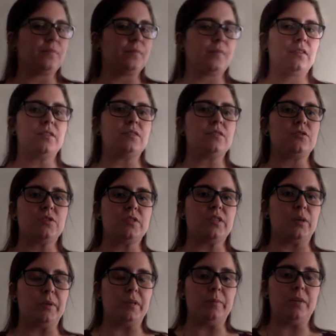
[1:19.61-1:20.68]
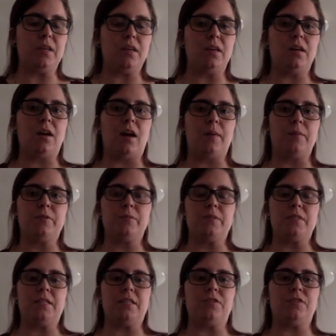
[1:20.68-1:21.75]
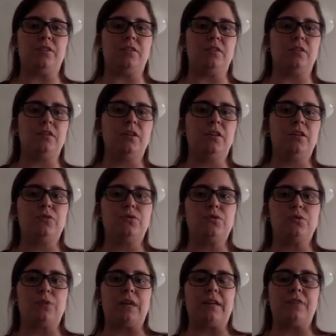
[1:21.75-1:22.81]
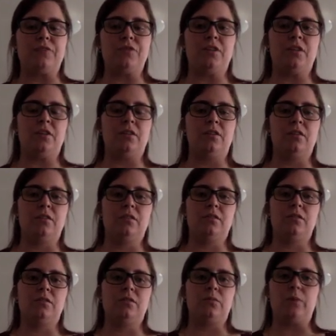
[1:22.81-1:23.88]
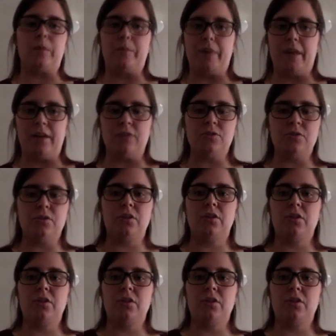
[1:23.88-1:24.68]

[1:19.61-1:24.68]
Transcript: this is just their PPE optimization strategy webpage.